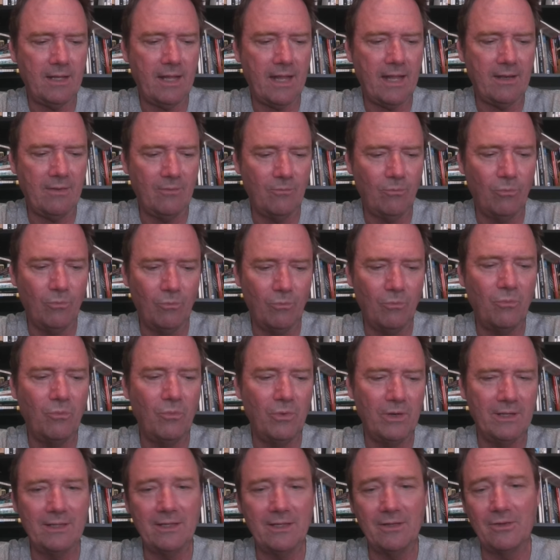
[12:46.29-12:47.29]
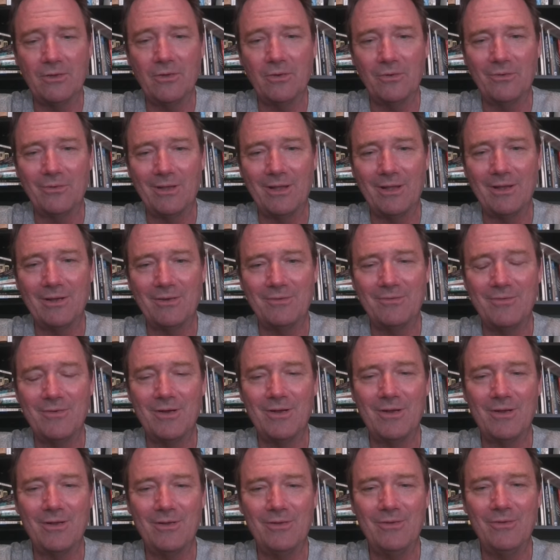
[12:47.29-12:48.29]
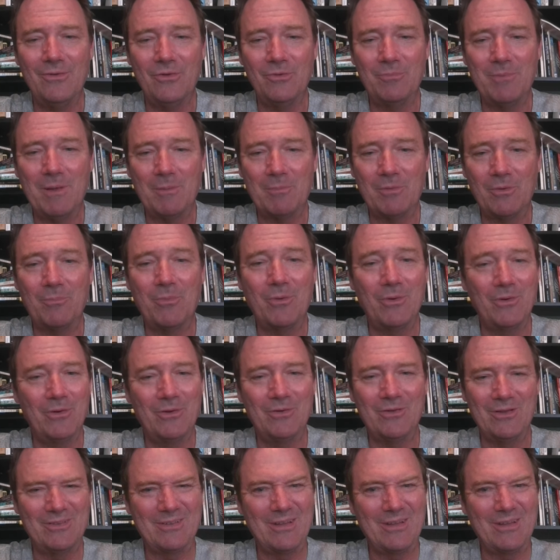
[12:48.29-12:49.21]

and really go to a lot of newspaper reporters.